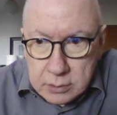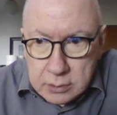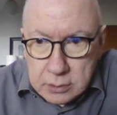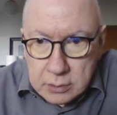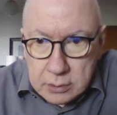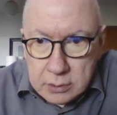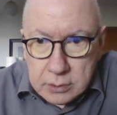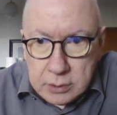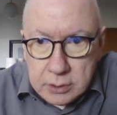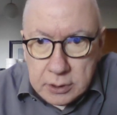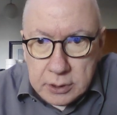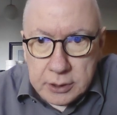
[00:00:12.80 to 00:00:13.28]

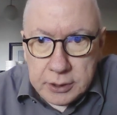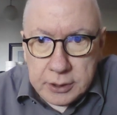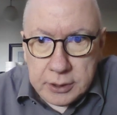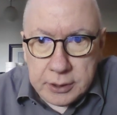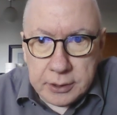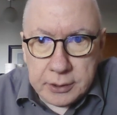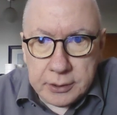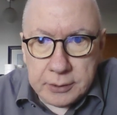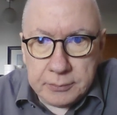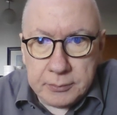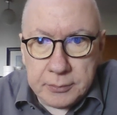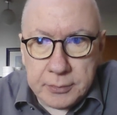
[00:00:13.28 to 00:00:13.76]

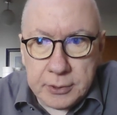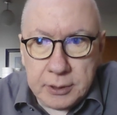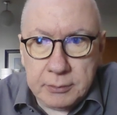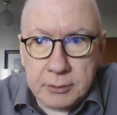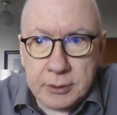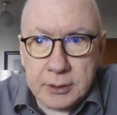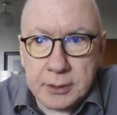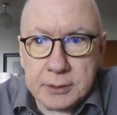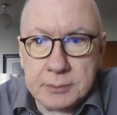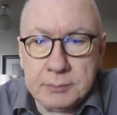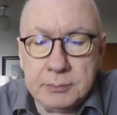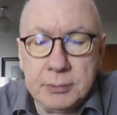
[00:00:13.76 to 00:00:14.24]
There, maybe
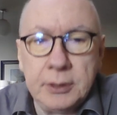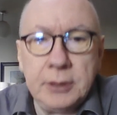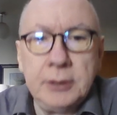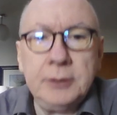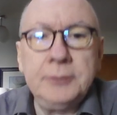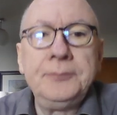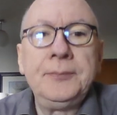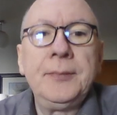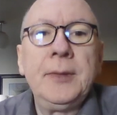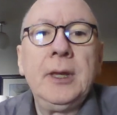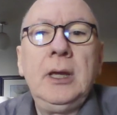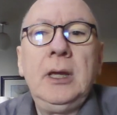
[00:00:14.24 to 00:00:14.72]
that's
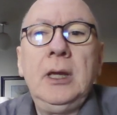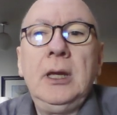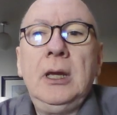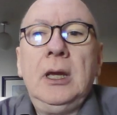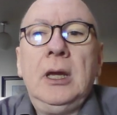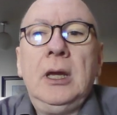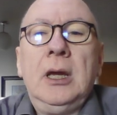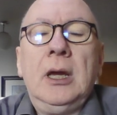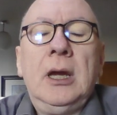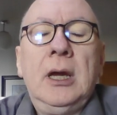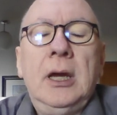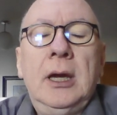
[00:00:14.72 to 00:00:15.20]
better.
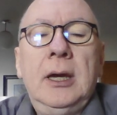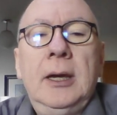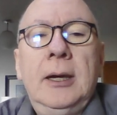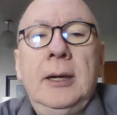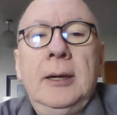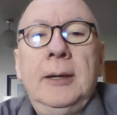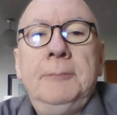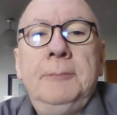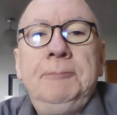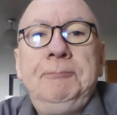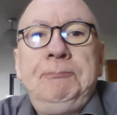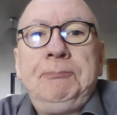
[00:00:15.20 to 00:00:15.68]

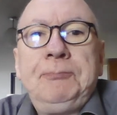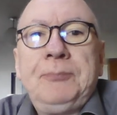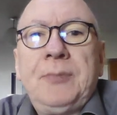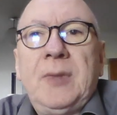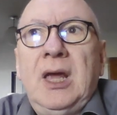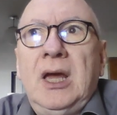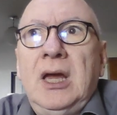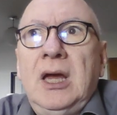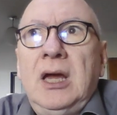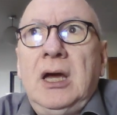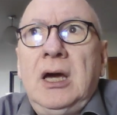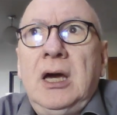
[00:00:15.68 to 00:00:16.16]

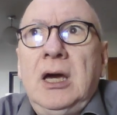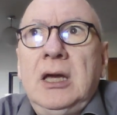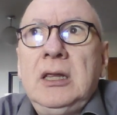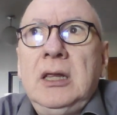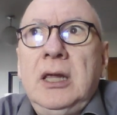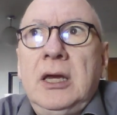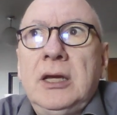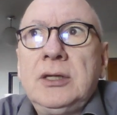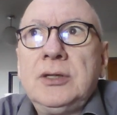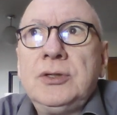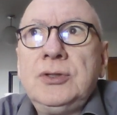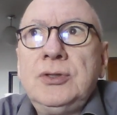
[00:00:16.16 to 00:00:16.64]
I'd
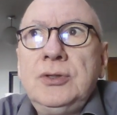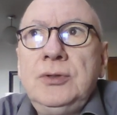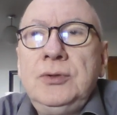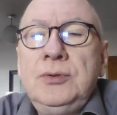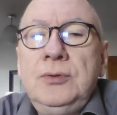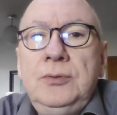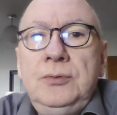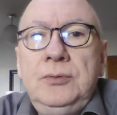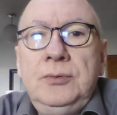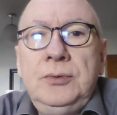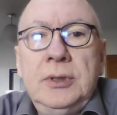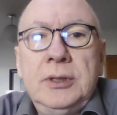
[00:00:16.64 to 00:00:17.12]
like
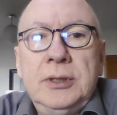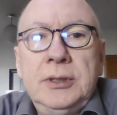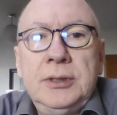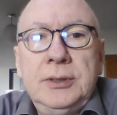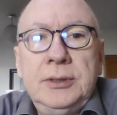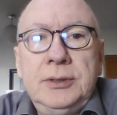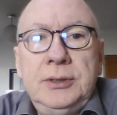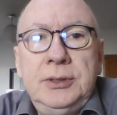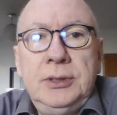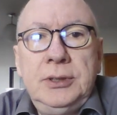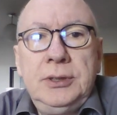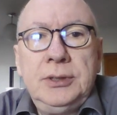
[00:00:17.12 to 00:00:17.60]

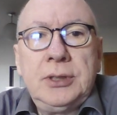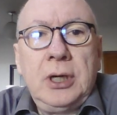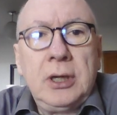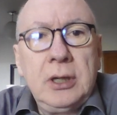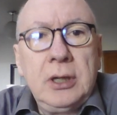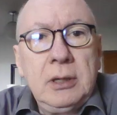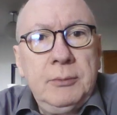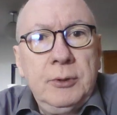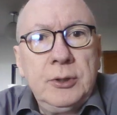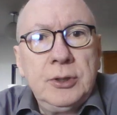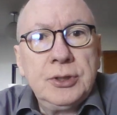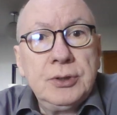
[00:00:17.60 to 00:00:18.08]
to talk
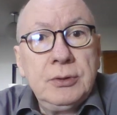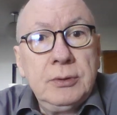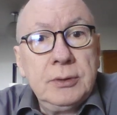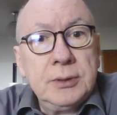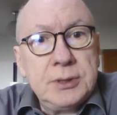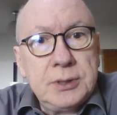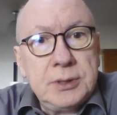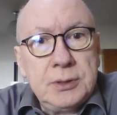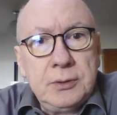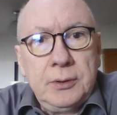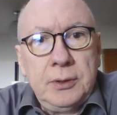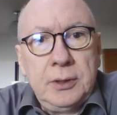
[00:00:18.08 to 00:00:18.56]
about a short
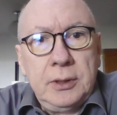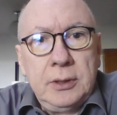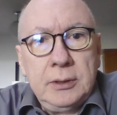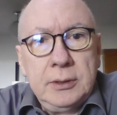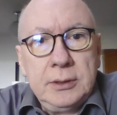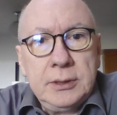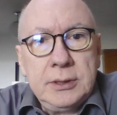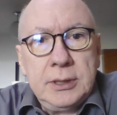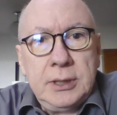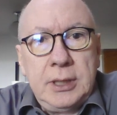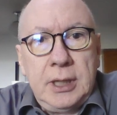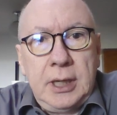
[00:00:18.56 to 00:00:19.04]
story
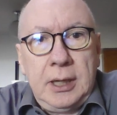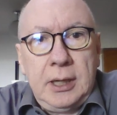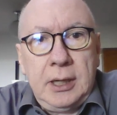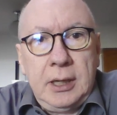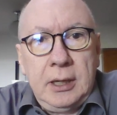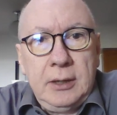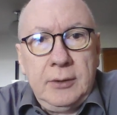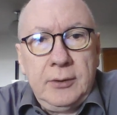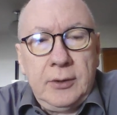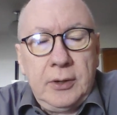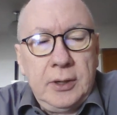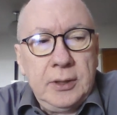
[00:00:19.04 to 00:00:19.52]
today.
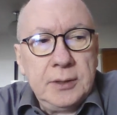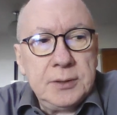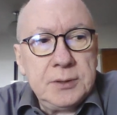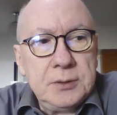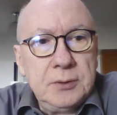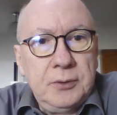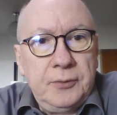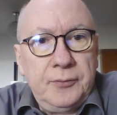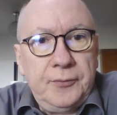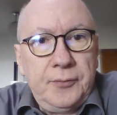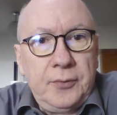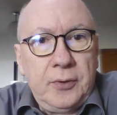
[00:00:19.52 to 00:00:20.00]

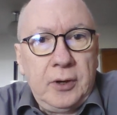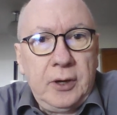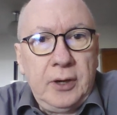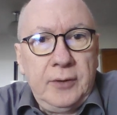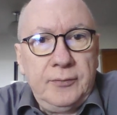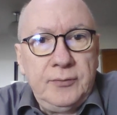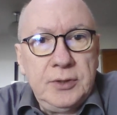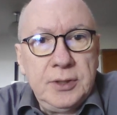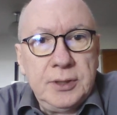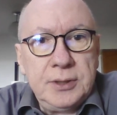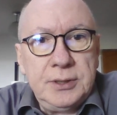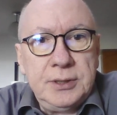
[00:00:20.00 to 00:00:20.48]
So far, I've
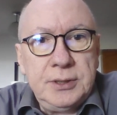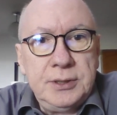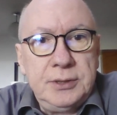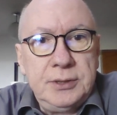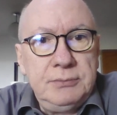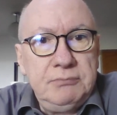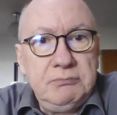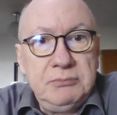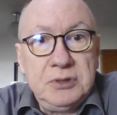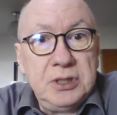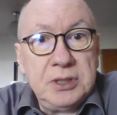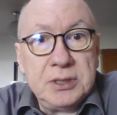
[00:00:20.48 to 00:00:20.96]
done
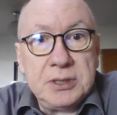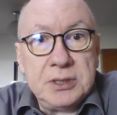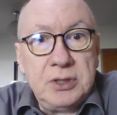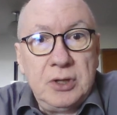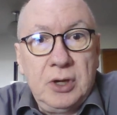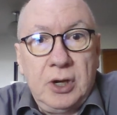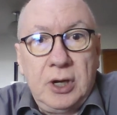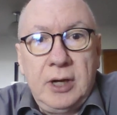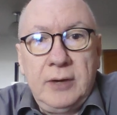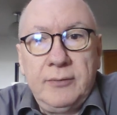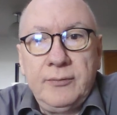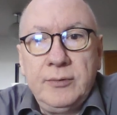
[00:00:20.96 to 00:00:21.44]
just
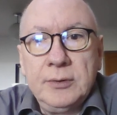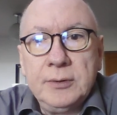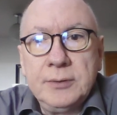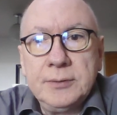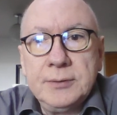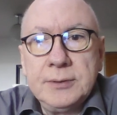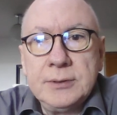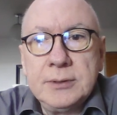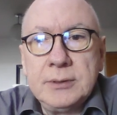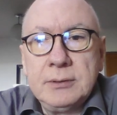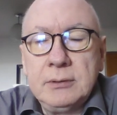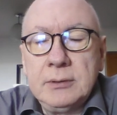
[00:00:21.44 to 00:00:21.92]

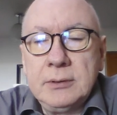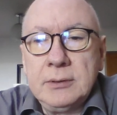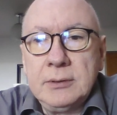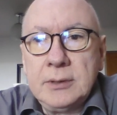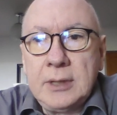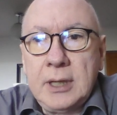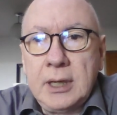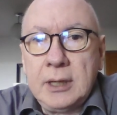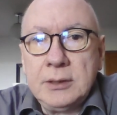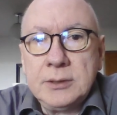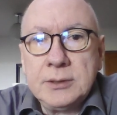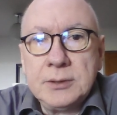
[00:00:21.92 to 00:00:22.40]
novels and
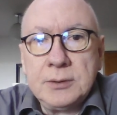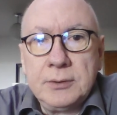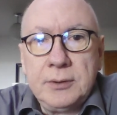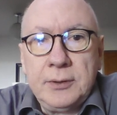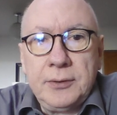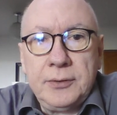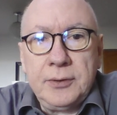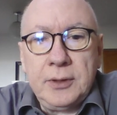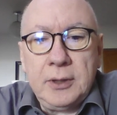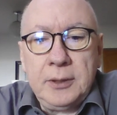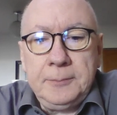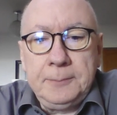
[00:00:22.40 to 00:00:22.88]
that sort of
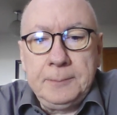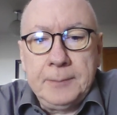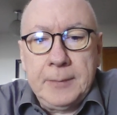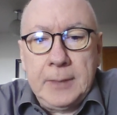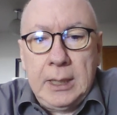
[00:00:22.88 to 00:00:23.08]
thing.